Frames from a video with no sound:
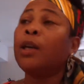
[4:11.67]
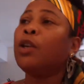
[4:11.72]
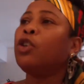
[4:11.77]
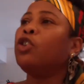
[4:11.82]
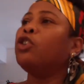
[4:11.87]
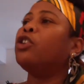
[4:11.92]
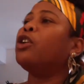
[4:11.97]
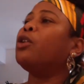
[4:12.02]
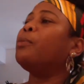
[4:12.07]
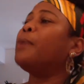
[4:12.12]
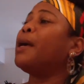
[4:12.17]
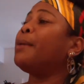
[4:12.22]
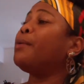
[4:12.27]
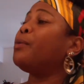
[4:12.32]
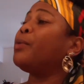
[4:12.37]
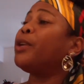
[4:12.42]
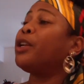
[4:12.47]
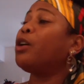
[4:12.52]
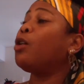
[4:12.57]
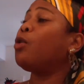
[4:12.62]
Maybe
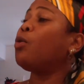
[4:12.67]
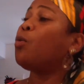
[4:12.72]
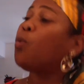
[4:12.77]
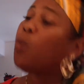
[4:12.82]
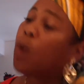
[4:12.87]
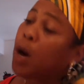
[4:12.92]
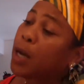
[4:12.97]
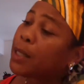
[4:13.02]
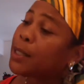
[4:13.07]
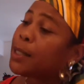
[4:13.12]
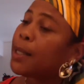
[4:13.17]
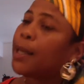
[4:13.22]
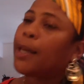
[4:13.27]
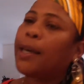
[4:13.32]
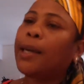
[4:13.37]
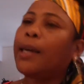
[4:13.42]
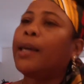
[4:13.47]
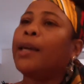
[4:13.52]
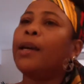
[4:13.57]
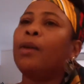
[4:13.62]
we don't want to
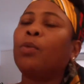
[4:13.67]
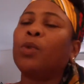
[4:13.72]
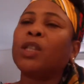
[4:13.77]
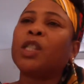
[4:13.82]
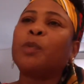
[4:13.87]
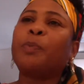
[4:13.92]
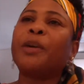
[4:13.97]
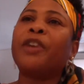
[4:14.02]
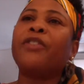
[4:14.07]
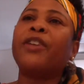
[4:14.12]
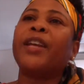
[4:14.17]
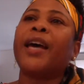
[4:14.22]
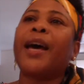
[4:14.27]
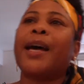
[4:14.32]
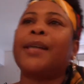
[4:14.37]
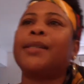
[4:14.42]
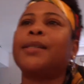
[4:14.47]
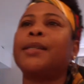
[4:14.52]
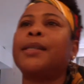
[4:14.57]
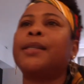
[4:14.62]
hear what spirit
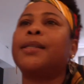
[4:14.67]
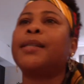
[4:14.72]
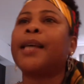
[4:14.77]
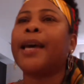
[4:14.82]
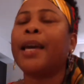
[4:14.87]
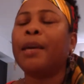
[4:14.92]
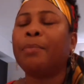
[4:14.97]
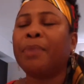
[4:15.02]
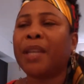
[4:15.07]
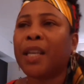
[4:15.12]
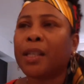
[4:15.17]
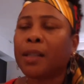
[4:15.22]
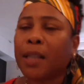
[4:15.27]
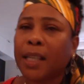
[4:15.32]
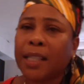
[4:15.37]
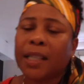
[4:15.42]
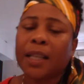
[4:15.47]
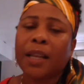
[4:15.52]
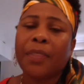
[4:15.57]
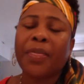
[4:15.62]
has to say because
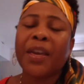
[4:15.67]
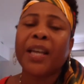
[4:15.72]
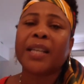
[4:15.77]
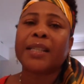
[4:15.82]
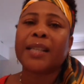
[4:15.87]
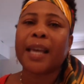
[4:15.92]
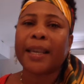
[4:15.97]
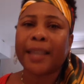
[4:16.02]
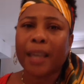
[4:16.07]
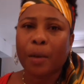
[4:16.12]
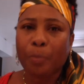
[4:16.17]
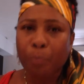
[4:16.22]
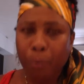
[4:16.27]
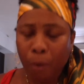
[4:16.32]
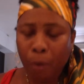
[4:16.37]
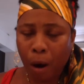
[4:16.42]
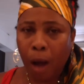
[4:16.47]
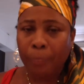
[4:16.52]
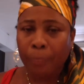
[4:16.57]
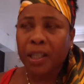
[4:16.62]
these are the things that get
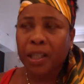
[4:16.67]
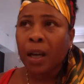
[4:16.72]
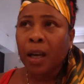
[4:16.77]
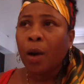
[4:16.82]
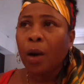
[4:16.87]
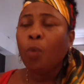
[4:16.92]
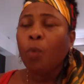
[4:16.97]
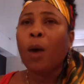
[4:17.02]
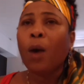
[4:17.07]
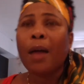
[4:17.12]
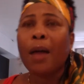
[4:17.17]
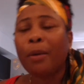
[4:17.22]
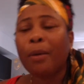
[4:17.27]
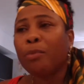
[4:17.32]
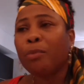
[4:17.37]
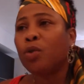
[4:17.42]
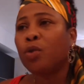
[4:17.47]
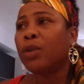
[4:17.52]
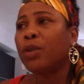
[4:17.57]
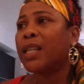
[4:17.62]
prompt while the
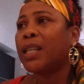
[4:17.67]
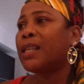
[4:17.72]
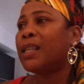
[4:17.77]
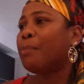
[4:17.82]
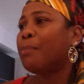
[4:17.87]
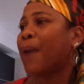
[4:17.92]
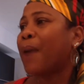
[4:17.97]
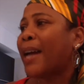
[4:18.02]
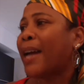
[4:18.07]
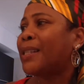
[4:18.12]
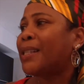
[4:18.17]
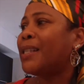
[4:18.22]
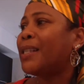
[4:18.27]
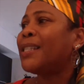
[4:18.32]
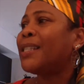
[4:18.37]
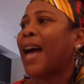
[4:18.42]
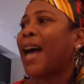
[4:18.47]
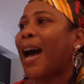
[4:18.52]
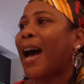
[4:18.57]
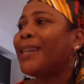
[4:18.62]
moon is in
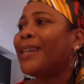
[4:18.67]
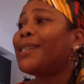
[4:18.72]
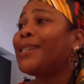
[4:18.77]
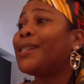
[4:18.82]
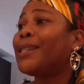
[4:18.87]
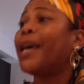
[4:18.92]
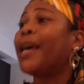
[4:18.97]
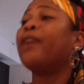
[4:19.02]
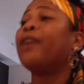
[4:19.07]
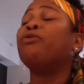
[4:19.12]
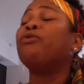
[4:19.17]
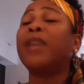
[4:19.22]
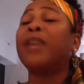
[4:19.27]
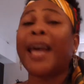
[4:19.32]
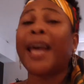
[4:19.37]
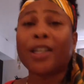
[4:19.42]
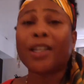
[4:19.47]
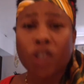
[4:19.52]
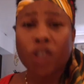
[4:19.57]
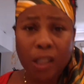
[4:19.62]
Pisces. I say
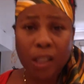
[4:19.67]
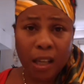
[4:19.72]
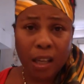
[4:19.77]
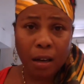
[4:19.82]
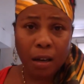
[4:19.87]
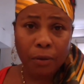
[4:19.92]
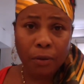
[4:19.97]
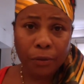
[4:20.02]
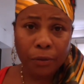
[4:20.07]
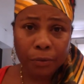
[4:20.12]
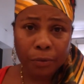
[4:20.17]
relax yourself,